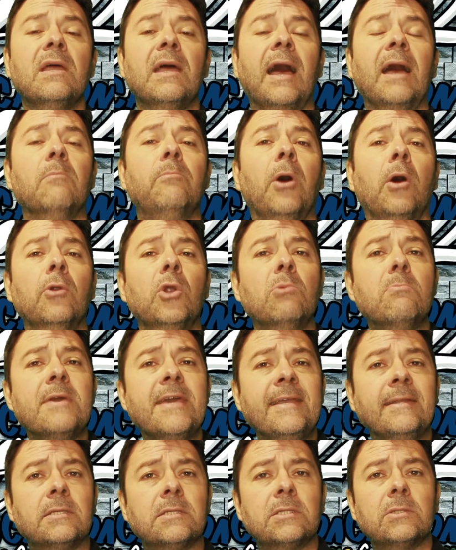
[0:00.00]
and Polo
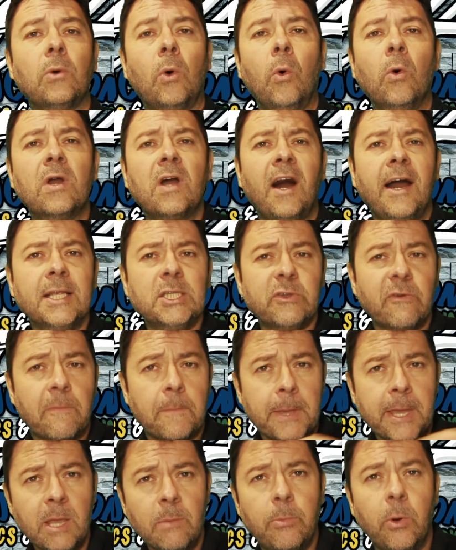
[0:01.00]
meets all kinds of
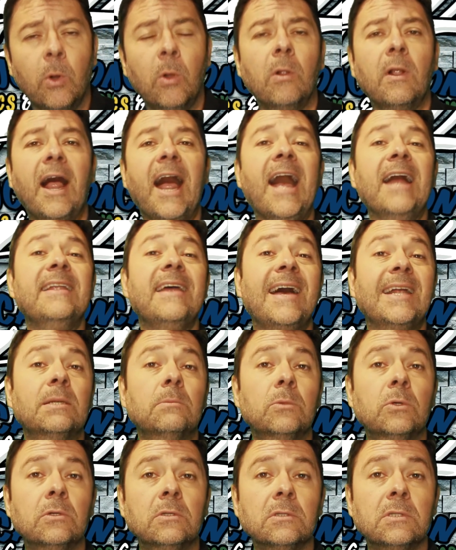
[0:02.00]
people and
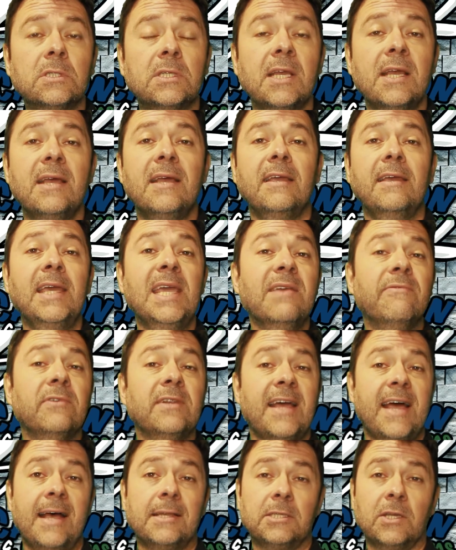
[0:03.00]
animals. He even
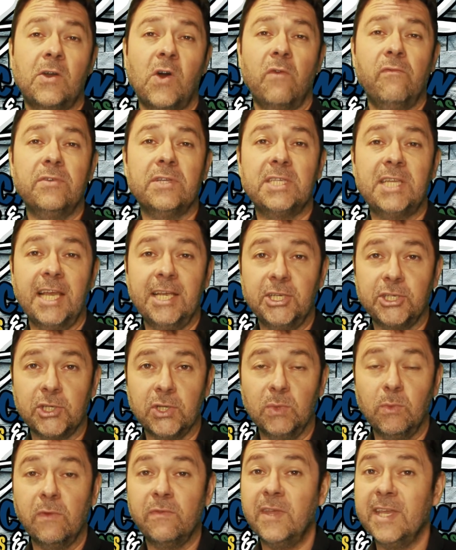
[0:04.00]
has a
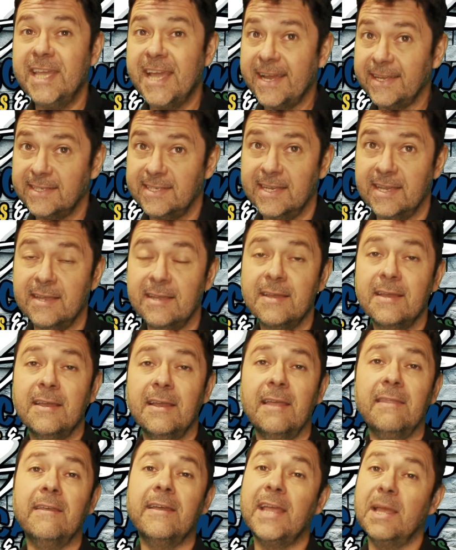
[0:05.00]
conversation with the Yeti
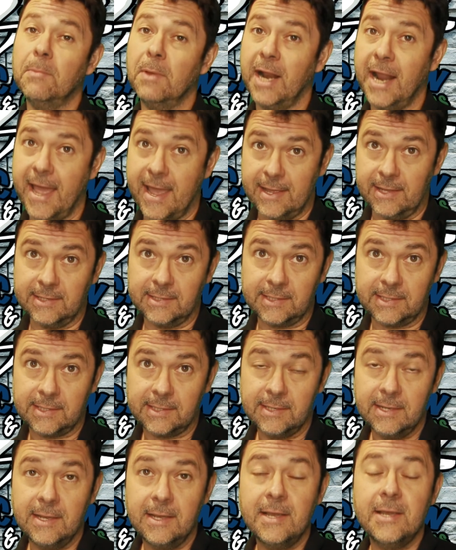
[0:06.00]
in the Himalayas.